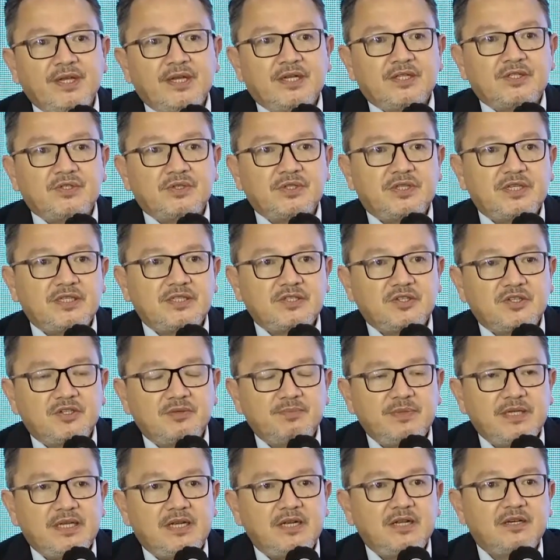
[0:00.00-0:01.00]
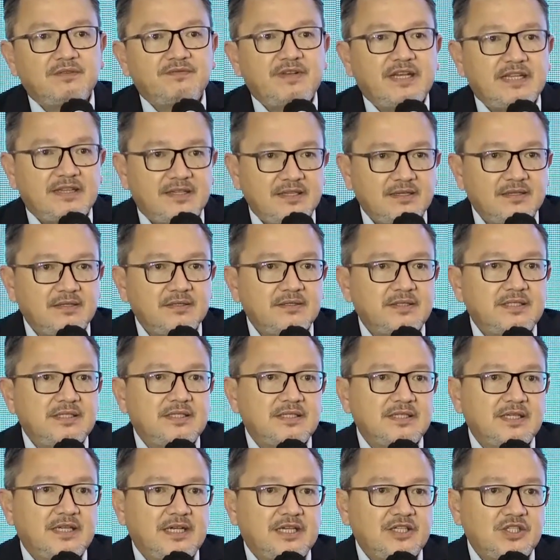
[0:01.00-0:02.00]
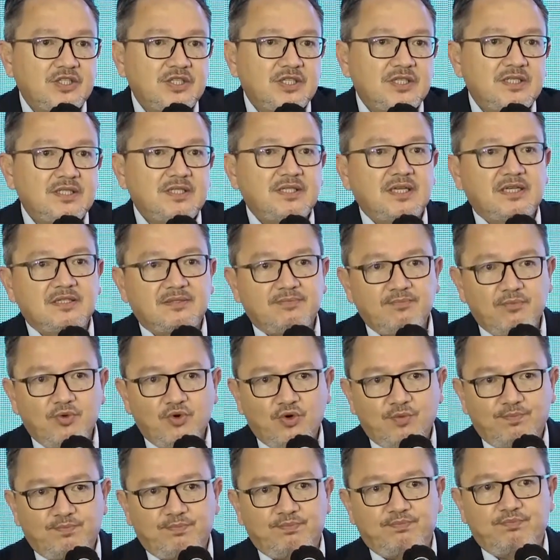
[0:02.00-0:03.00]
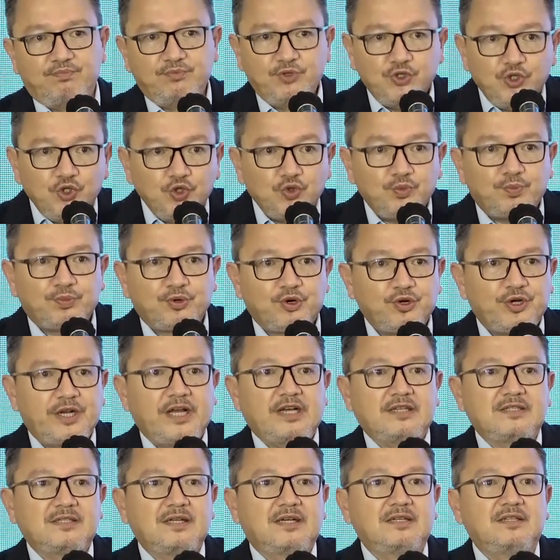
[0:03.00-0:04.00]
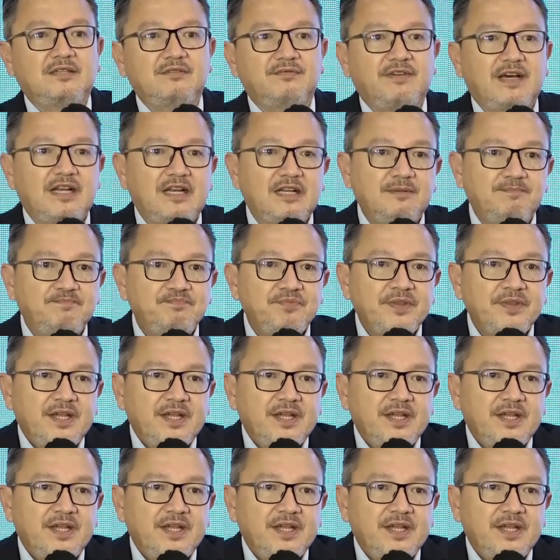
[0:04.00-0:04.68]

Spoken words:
So there's going to be a lot of ethical discussions as more new products are developed.